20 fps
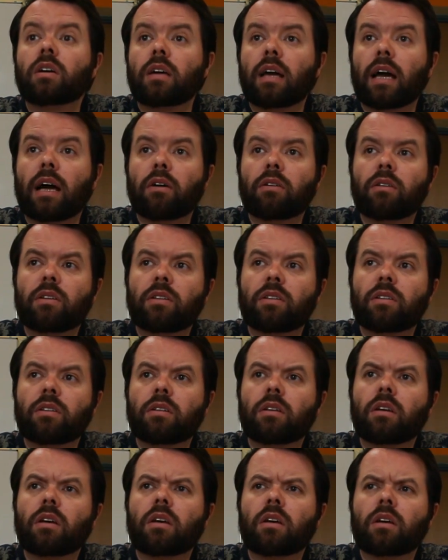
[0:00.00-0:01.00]
out in
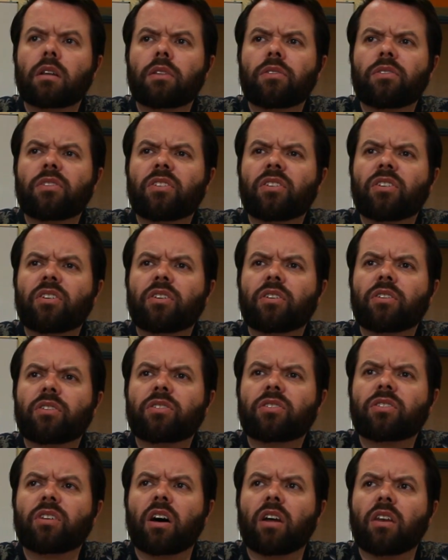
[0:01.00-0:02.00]
the
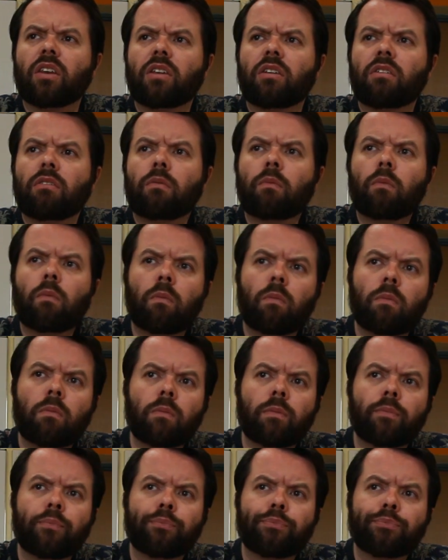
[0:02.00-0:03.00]
sun.
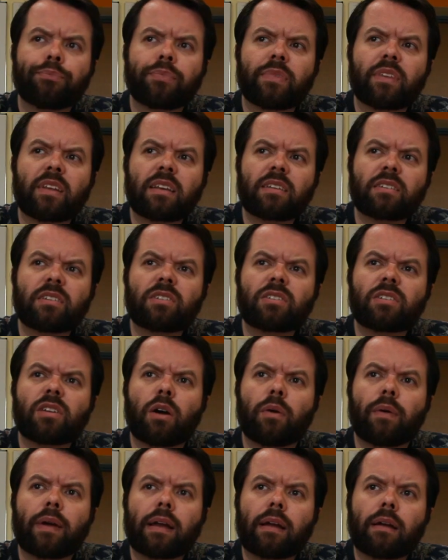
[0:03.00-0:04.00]
Is it
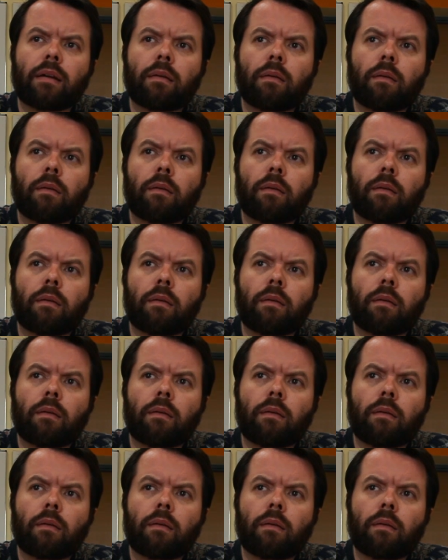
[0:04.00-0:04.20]
snowing?